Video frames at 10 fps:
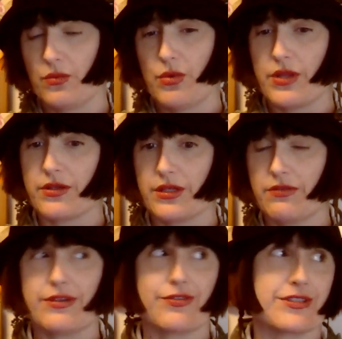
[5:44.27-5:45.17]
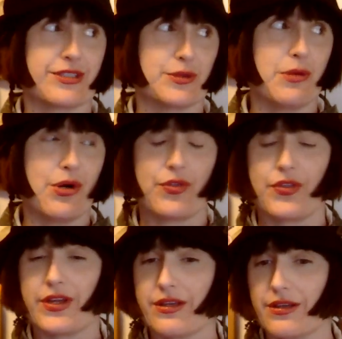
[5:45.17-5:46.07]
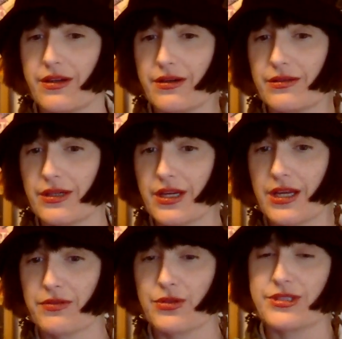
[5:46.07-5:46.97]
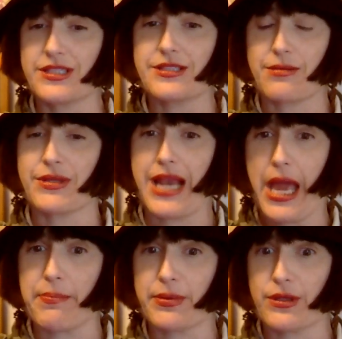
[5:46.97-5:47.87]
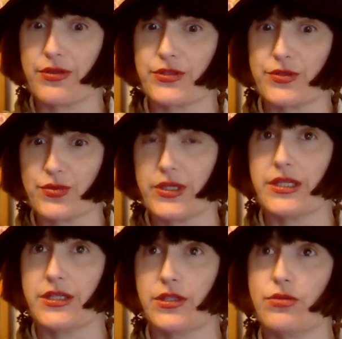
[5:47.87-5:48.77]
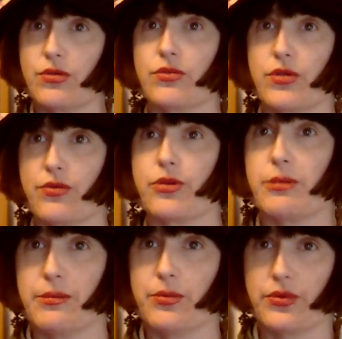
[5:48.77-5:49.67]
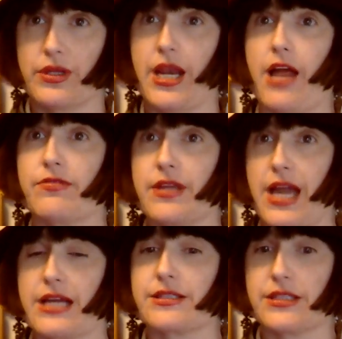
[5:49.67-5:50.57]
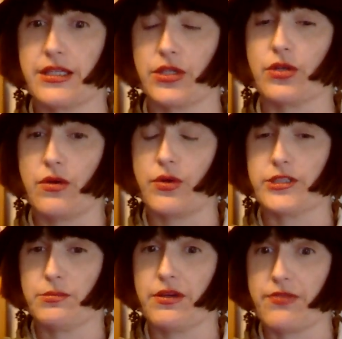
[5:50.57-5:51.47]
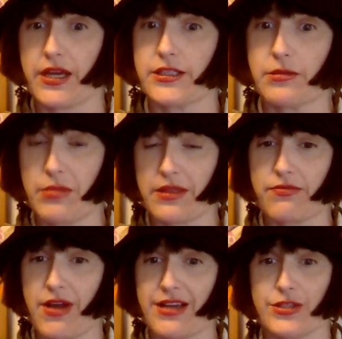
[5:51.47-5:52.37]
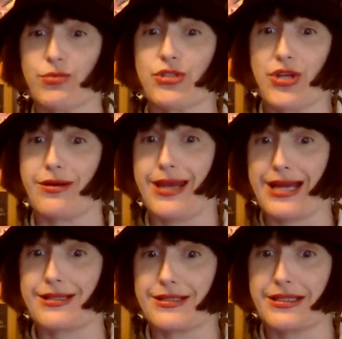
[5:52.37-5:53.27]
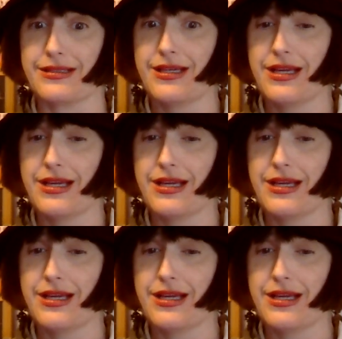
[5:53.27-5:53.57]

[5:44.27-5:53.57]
Whether, even if it's a small thing, you know, if you see something happen on the street and you don't know the people that have the accident, you're going to be affected by the fact that you saw an accident.